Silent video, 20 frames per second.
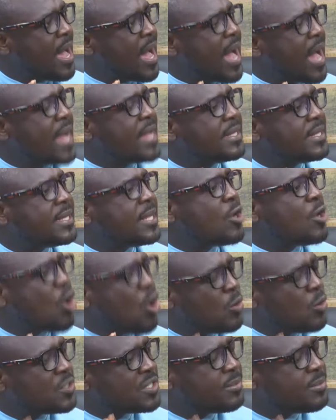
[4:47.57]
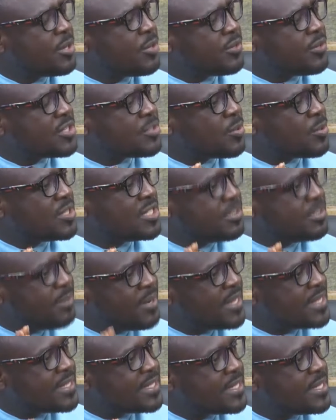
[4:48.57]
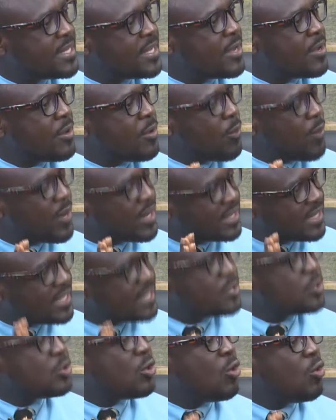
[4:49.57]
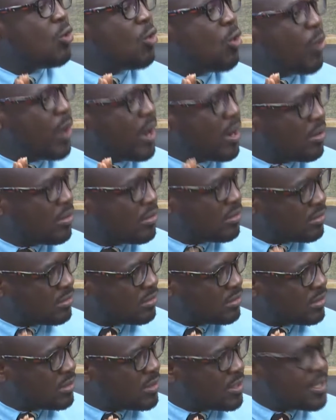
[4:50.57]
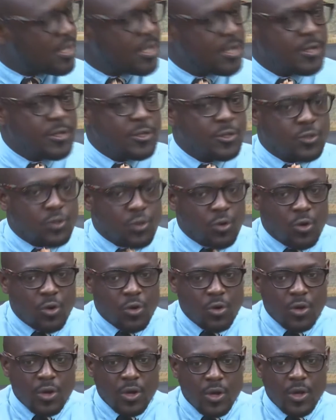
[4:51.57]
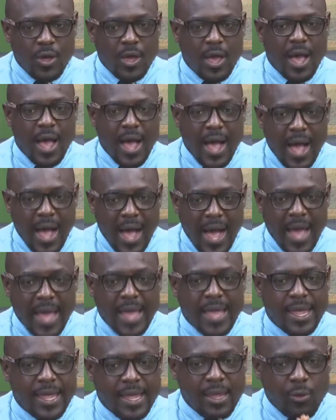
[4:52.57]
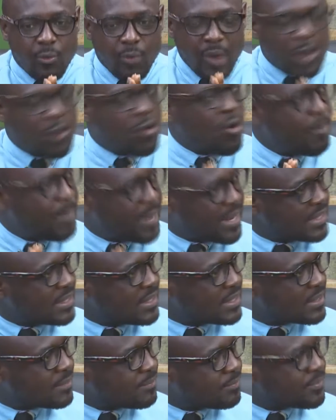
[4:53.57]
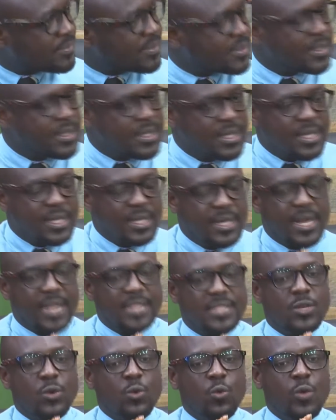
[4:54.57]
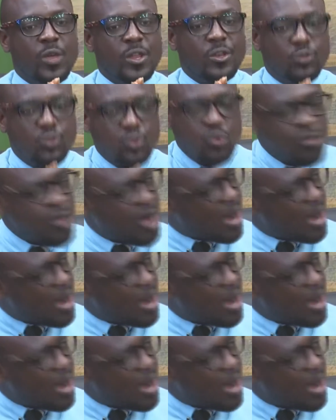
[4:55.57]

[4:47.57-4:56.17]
I take ultimate responsibility when things don't go well. So I recommend that we do